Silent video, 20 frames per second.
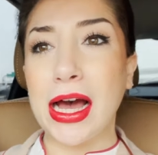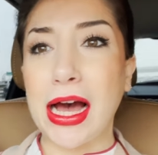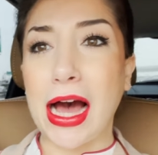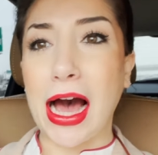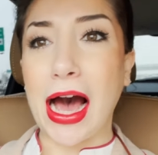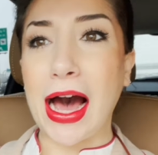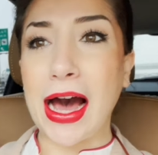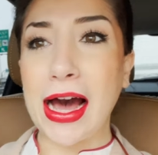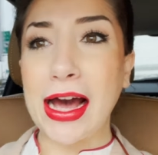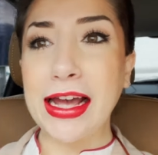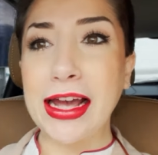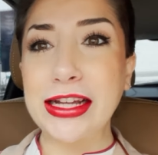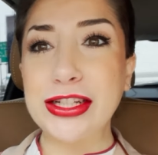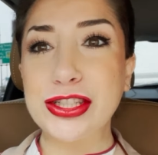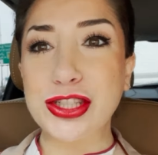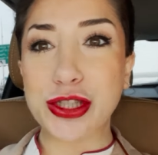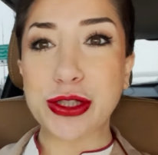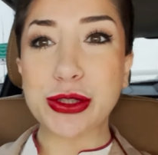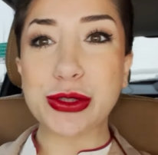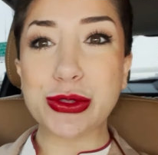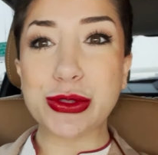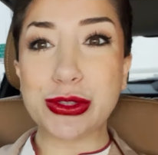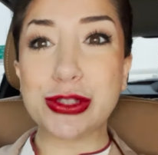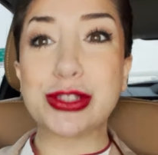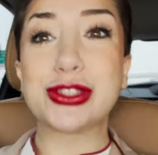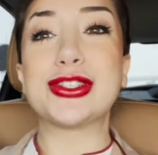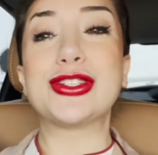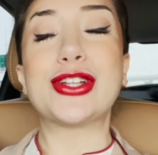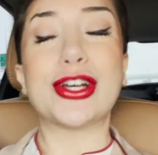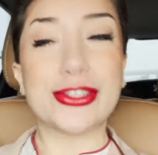I
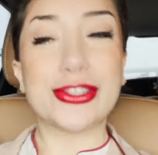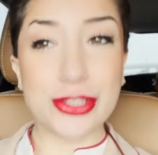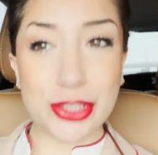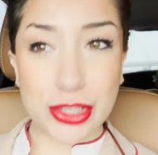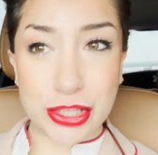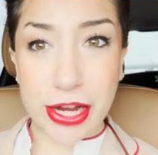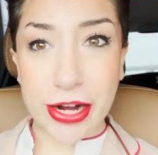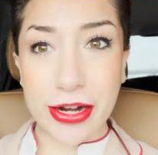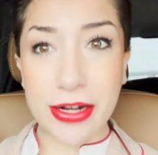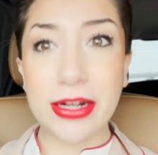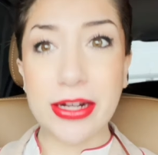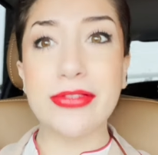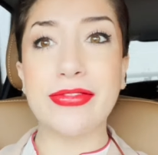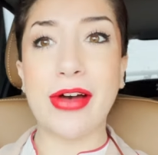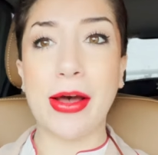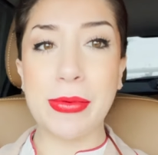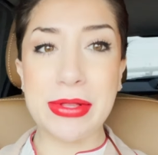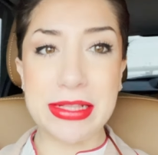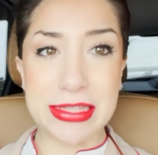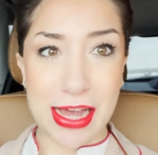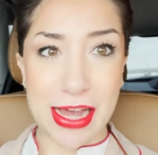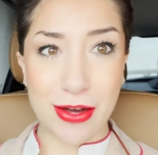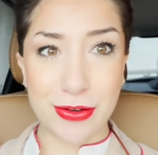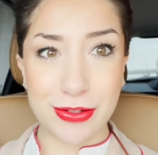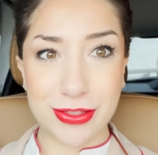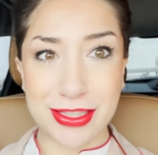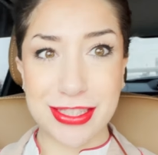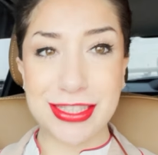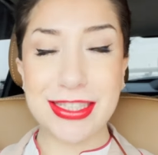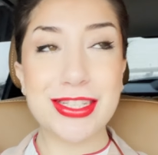choose not to share if I'm in doubt.